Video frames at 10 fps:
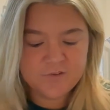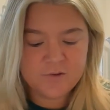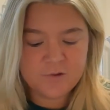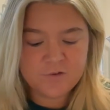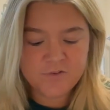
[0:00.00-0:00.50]
So
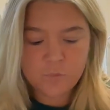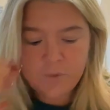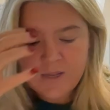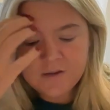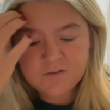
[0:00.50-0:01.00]
there's the
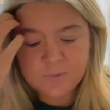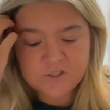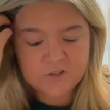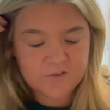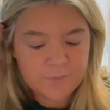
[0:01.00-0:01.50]
weeds,
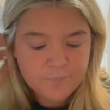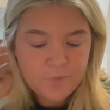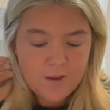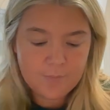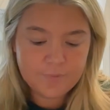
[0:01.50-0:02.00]
which is
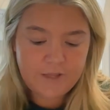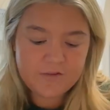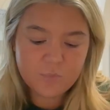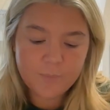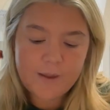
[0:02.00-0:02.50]
a
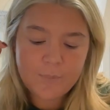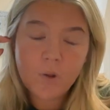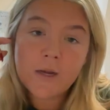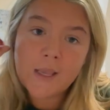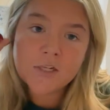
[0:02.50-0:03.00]
place where people
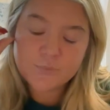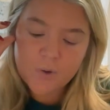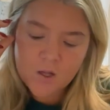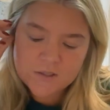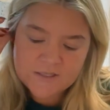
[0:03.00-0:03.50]
engage in
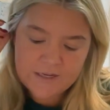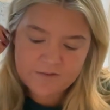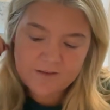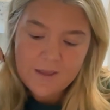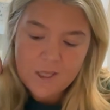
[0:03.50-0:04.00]

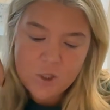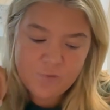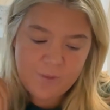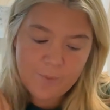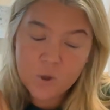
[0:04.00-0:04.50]
politics
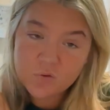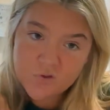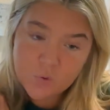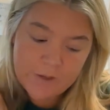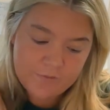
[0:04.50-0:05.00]
using
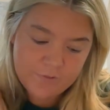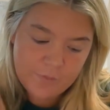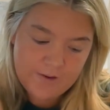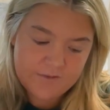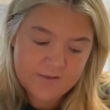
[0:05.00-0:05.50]
personal
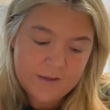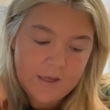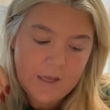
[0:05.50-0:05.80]
influence.